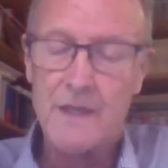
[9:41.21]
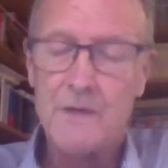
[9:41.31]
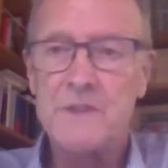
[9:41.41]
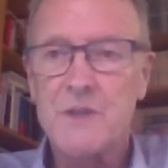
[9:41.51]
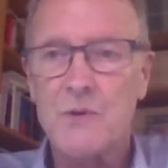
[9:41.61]

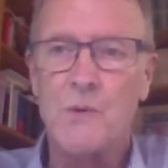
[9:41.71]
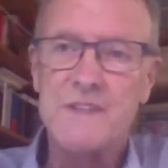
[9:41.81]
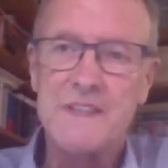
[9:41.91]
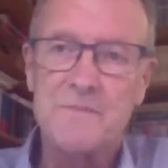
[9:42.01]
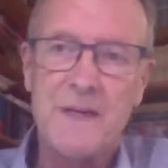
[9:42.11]
which
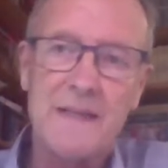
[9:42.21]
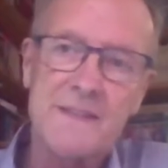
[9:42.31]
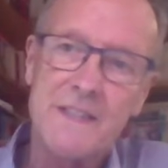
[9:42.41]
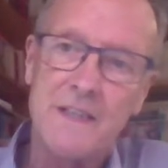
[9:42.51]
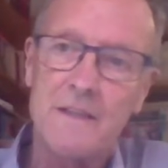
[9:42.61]
causes
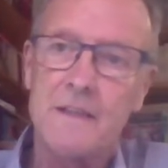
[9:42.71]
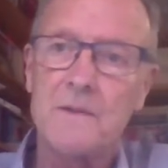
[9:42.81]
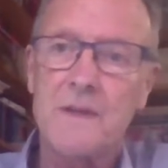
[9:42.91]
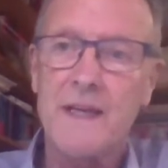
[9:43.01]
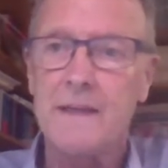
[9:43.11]
bacterial
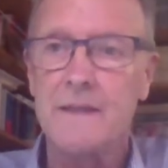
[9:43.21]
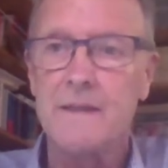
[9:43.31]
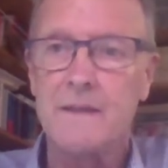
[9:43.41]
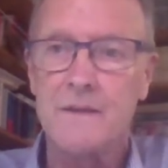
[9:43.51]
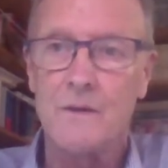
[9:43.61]

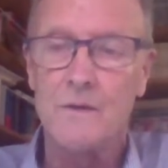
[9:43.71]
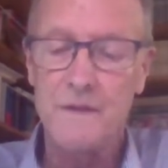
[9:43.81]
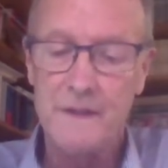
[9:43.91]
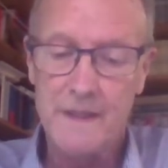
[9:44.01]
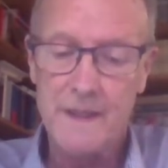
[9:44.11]
canker of
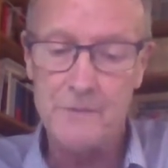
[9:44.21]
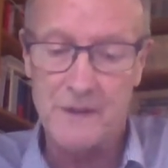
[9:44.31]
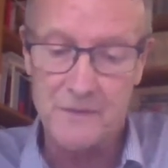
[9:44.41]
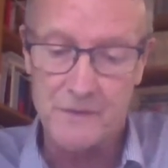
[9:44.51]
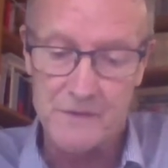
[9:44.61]
kiwi
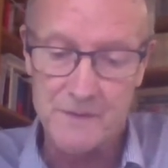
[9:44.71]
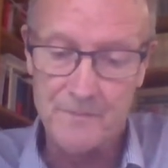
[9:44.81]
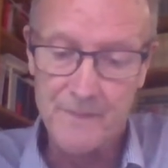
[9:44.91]
fruit.